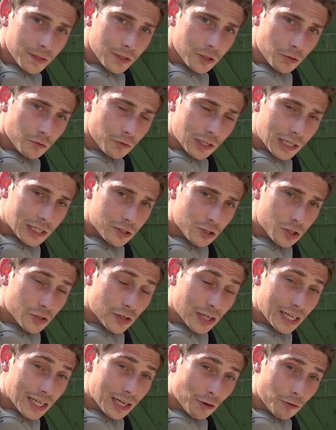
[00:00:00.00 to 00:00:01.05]
don't forget to
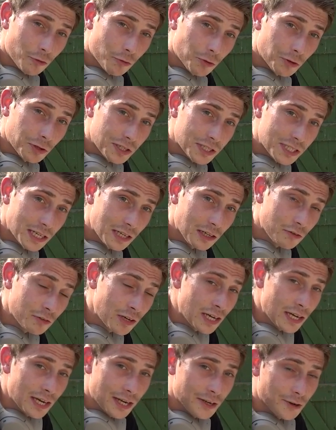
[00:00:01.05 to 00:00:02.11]
try it out for yourself
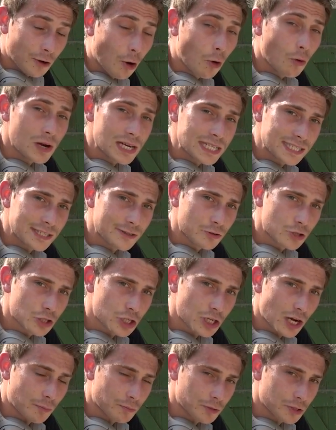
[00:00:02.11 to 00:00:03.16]
and always use
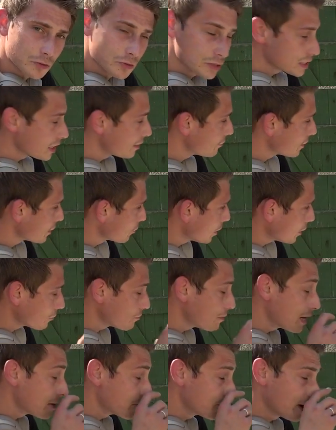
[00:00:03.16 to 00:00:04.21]
sharp tools. I think one of
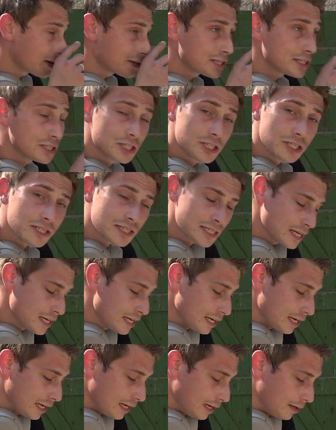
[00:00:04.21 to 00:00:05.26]
my advantages
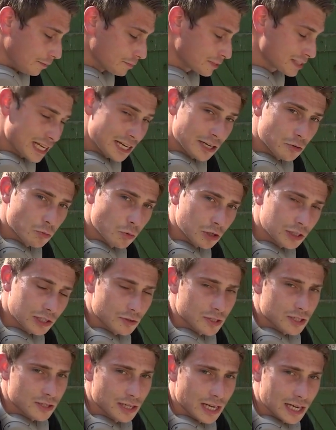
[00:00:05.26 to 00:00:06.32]
that it worked
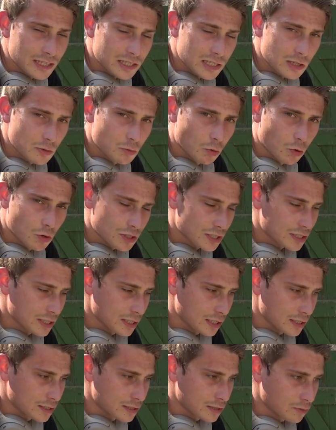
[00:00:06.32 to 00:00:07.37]
out so nicely was
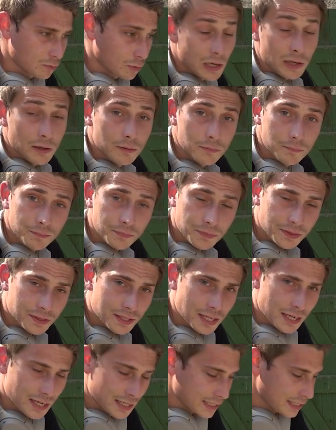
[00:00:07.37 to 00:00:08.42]
that, well,
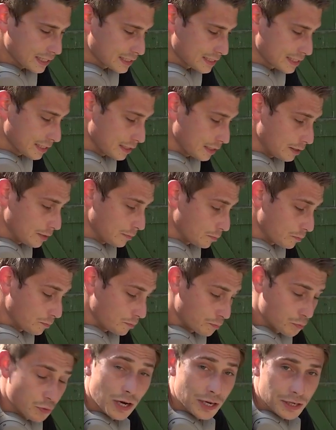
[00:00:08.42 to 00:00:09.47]
that I got a
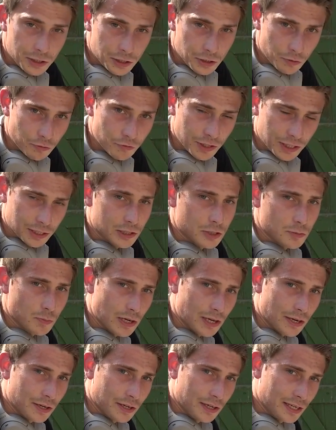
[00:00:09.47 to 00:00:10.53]
brand new thickness
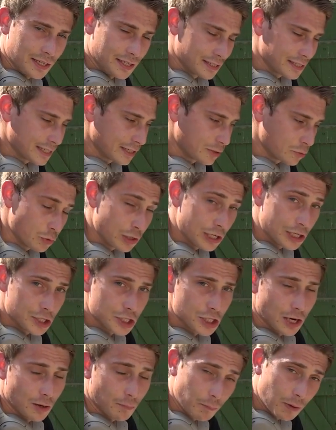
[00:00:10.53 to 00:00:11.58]
planer and it got really
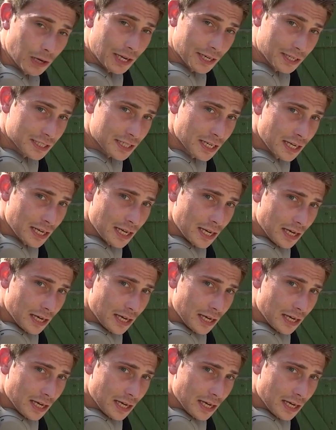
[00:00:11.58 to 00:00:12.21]
sharp blades